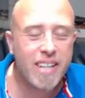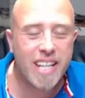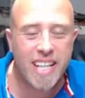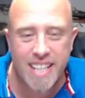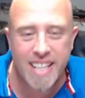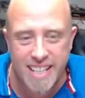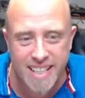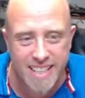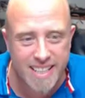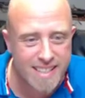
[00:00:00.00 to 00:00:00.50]
have
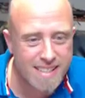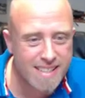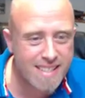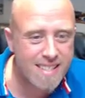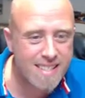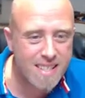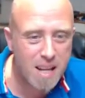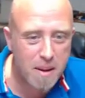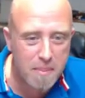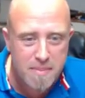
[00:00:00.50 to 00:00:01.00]
it in
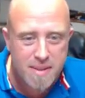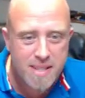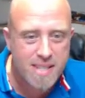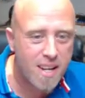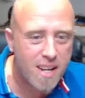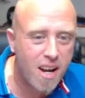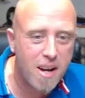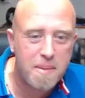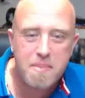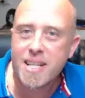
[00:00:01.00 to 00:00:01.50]

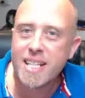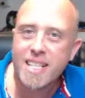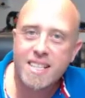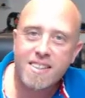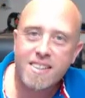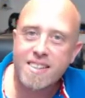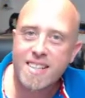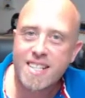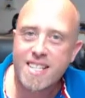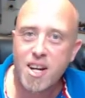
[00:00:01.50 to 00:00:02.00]
sometime
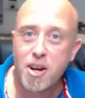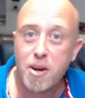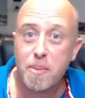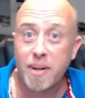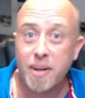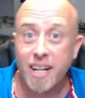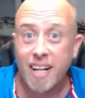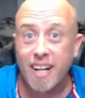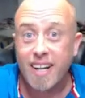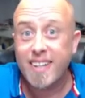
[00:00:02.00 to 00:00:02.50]
in
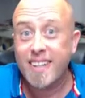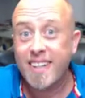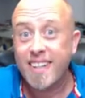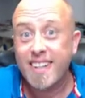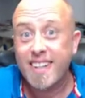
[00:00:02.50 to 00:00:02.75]
October.